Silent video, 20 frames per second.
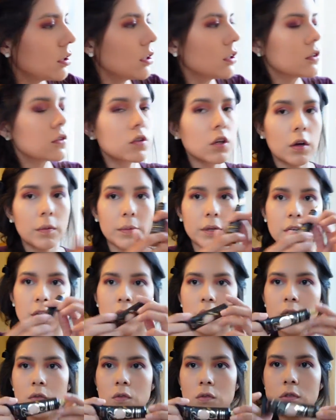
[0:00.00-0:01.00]
So I'm going to
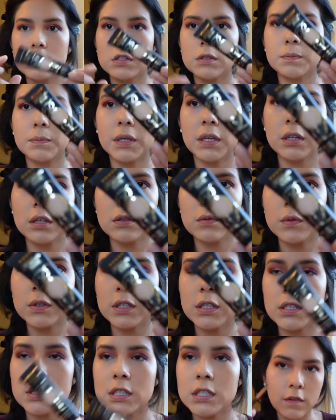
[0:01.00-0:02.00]
use P.
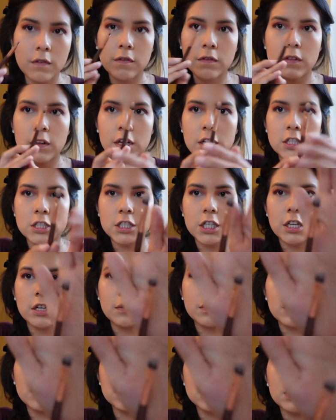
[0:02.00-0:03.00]
Louise flat shader
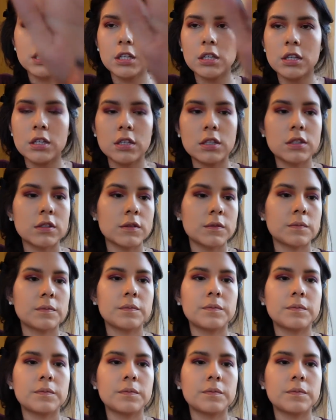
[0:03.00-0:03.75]
brush like this.